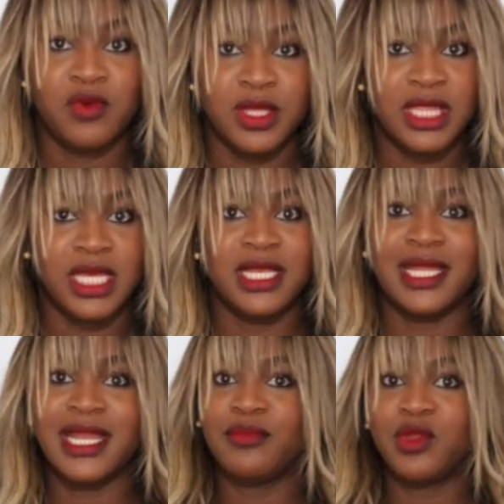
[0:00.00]
one thing
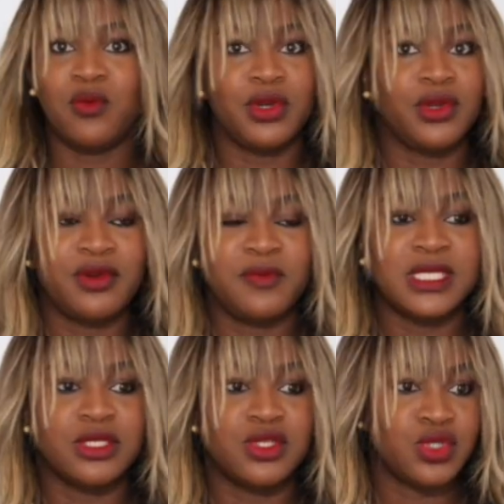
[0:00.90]
that I'm not
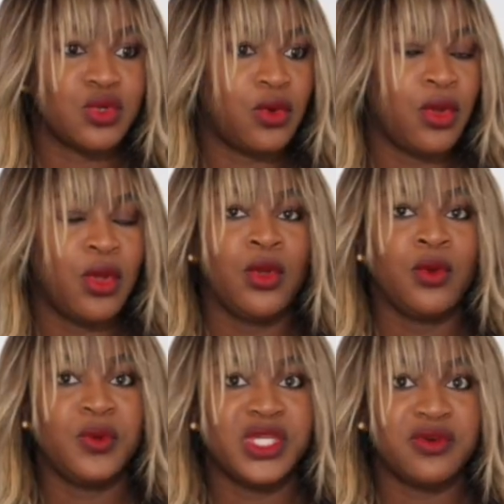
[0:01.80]
100% sure
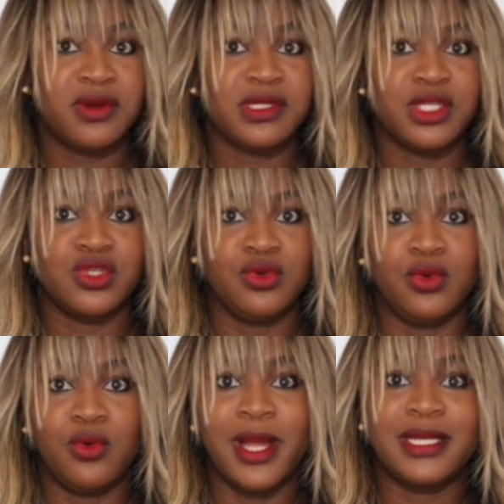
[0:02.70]
which route I should
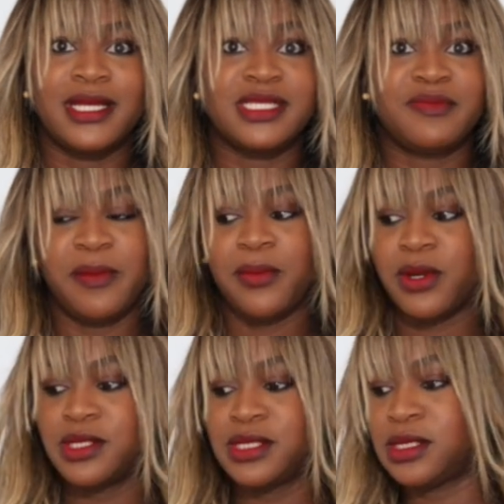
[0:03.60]
go, and that's my
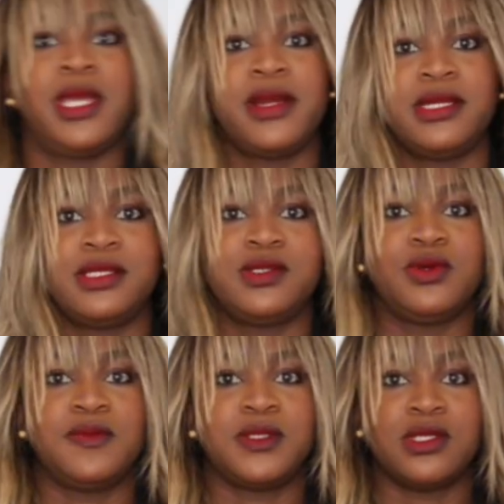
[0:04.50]
purse. Here are the two
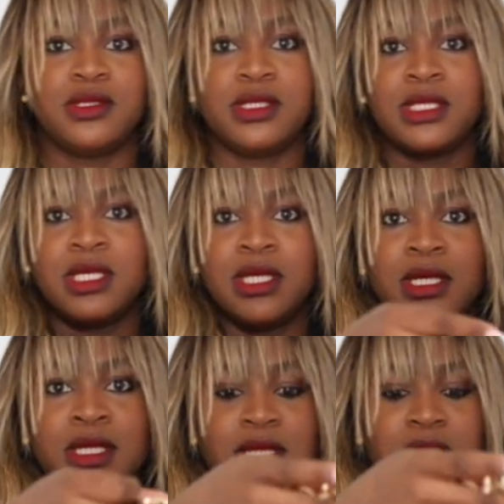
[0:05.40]

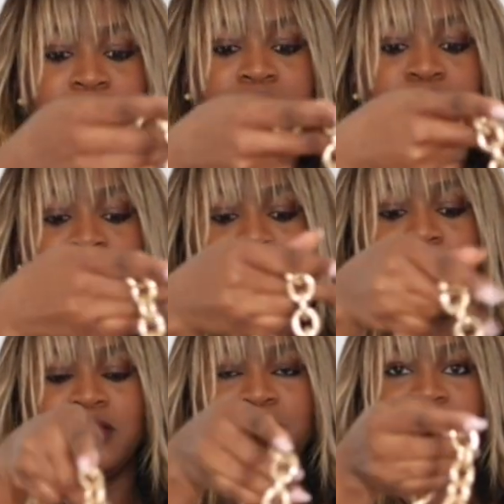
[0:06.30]
options. This
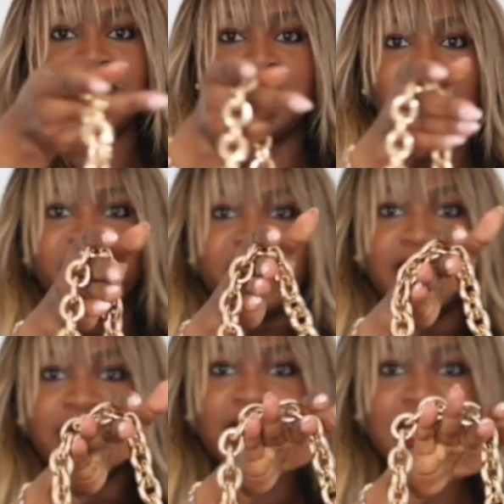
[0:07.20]
one from River
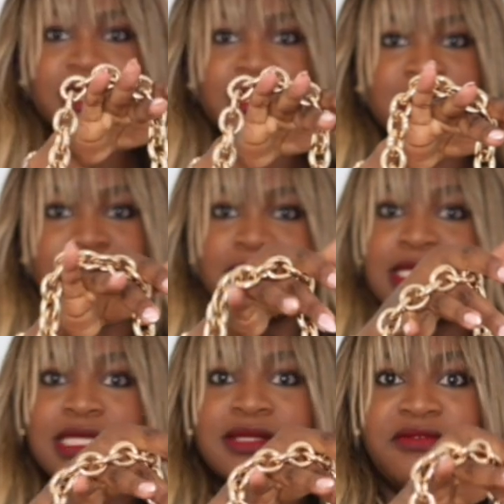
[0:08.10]
Island,
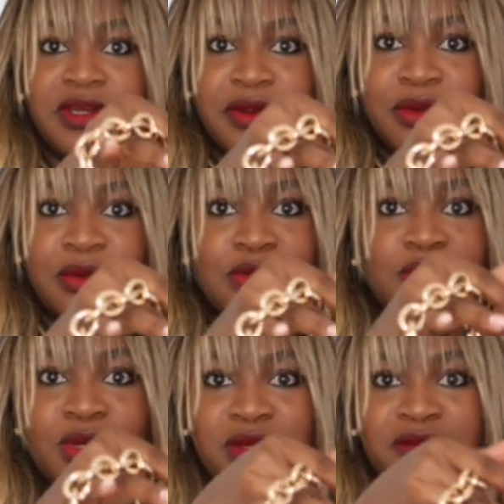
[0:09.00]
it's very old.
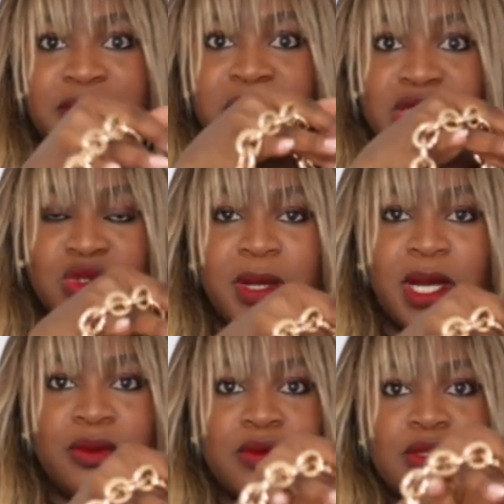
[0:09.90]
Both of them are super
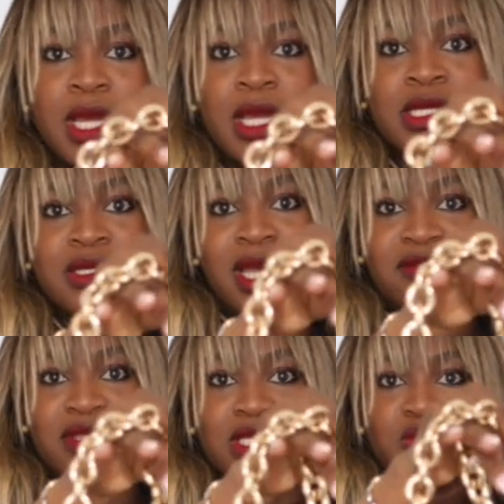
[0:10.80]
old. So I
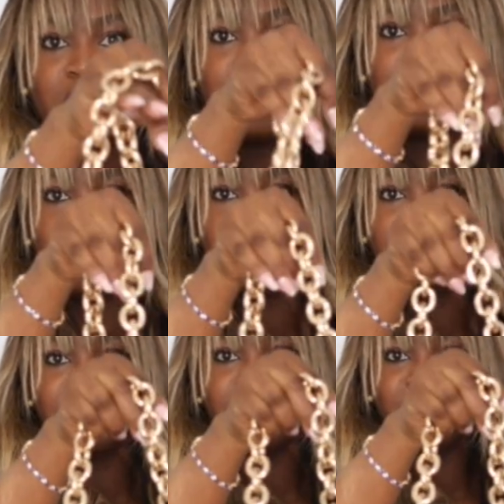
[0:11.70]
have this one
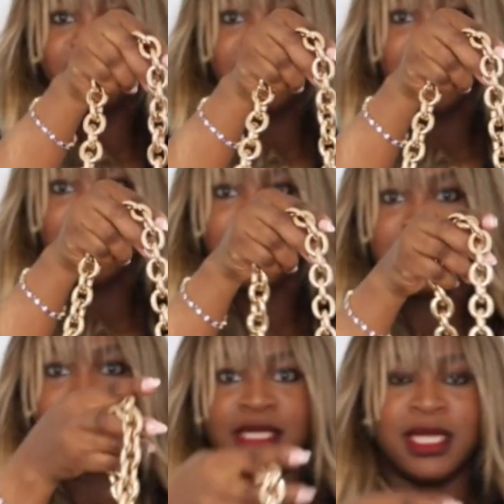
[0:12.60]
from River
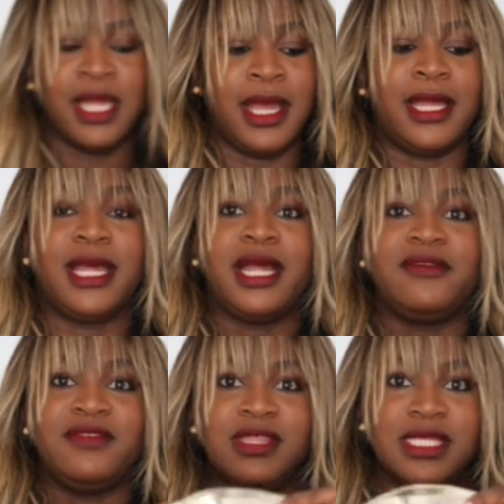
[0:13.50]
Island, and I
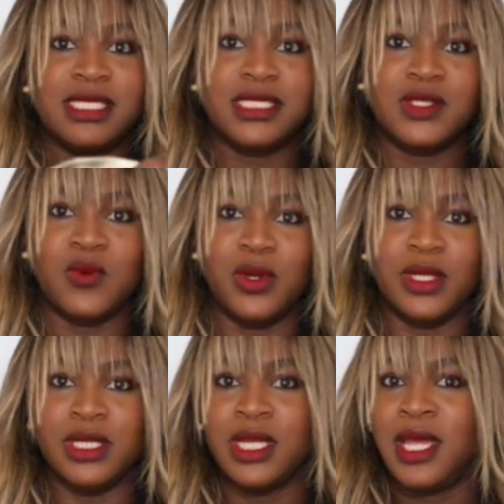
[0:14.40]
have this
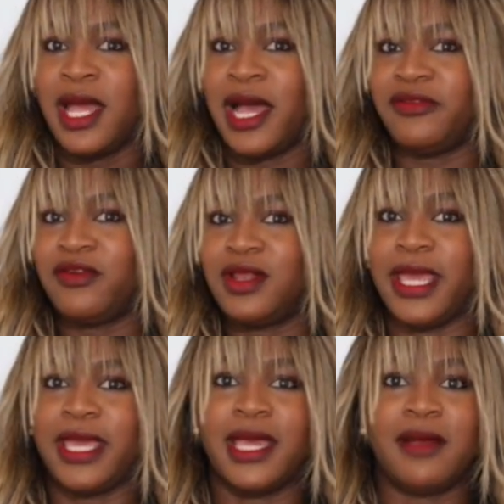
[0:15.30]
one. I feel
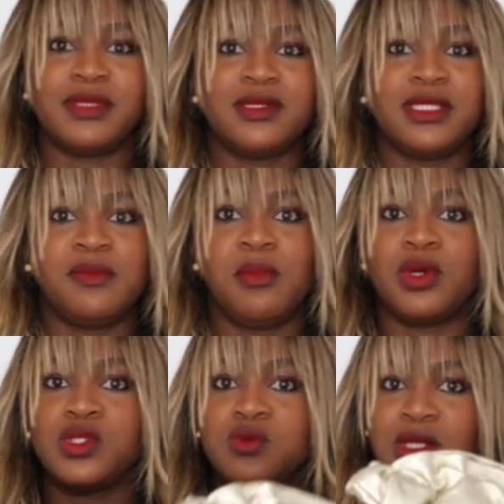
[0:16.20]
like I'm tilting more
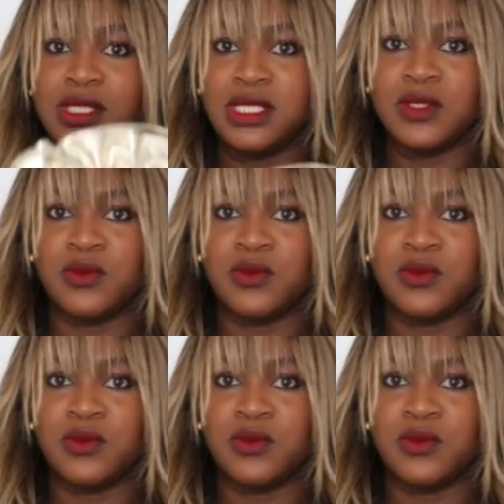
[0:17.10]
towards this